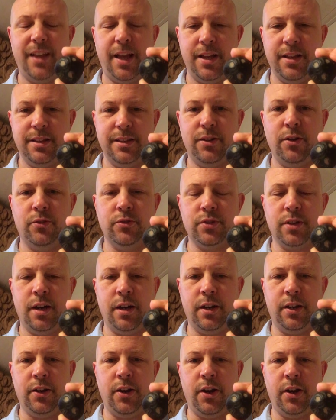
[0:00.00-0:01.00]
It goes on
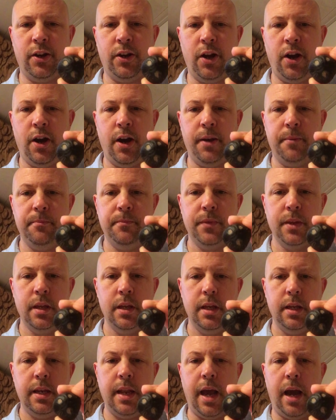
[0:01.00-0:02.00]
and on and on.
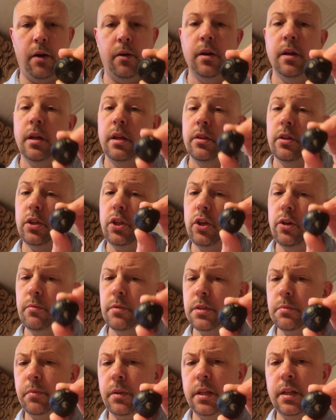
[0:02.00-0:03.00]
Now, the
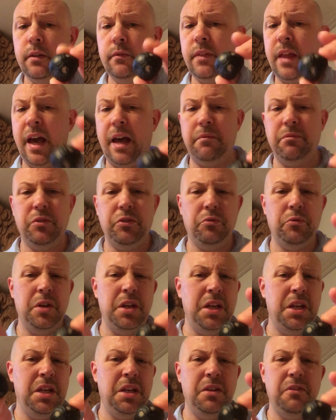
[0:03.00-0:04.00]
Cubans believe that
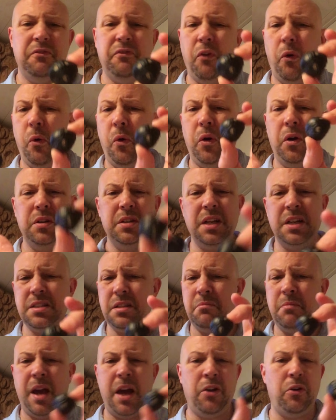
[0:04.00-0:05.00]
3, 4,
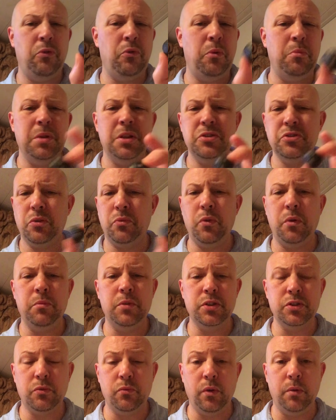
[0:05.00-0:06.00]
doesn't matter. Orumila is orumila
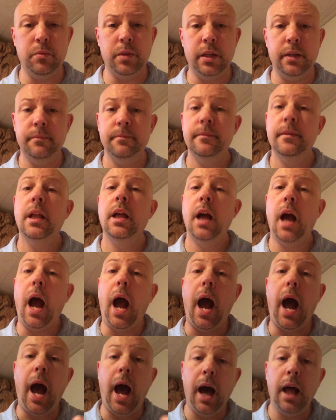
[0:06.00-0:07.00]
is orumila.
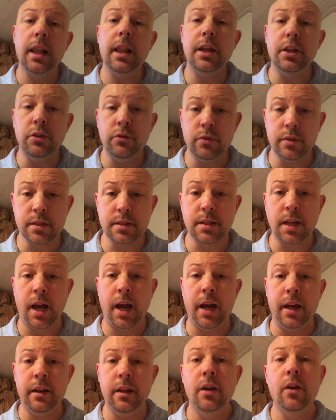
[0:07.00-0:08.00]
I'll let you
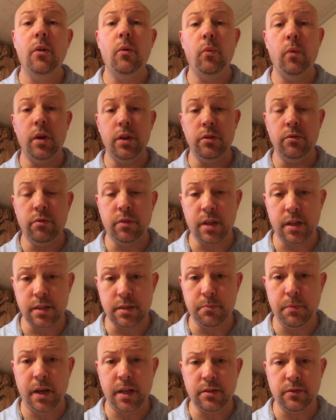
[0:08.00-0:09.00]
decide what you think is
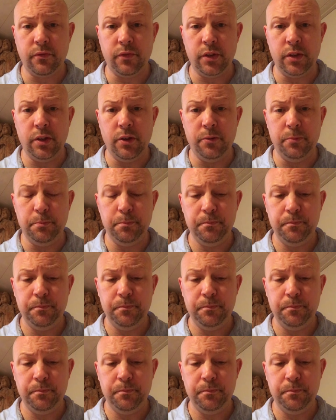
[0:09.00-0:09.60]
best for you.